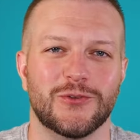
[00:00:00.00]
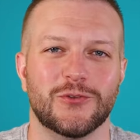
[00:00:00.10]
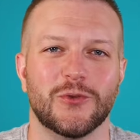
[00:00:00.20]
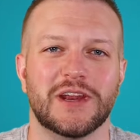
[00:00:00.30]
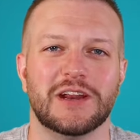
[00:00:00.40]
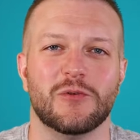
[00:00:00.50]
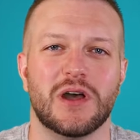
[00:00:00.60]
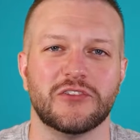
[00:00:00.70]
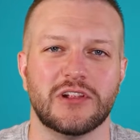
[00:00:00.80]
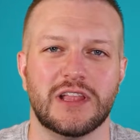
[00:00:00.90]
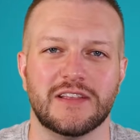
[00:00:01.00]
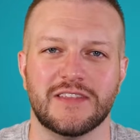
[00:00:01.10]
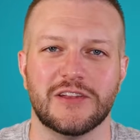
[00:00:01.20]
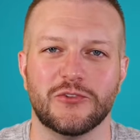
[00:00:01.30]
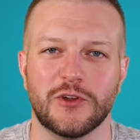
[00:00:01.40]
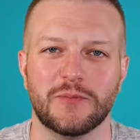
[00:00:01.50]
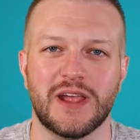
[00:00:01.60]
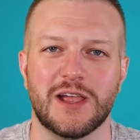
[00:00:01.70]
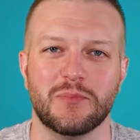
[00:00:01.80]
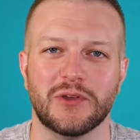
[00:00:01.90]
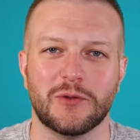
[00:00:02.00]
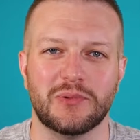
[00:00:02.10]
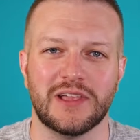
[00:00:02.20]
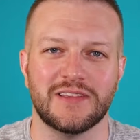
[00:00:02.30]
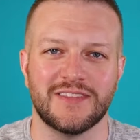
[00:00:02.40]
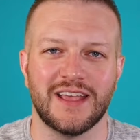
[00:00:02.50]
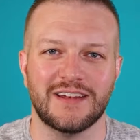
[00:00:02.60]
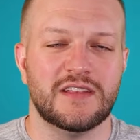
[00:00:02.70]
Who's ready to watch a less than trim guy build a playset?